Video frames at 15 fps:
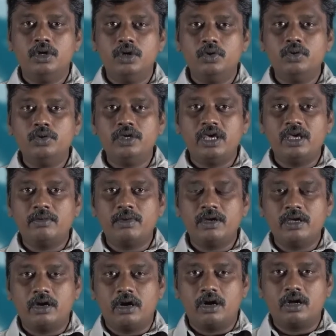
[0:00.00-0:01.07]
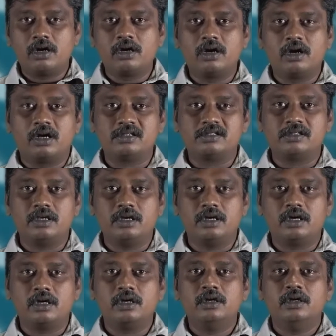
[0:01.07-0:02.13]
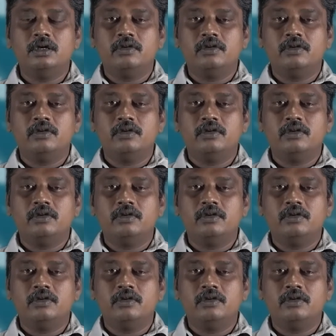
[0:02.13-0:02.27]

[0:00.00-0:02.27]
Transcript: 2A by R cos theta.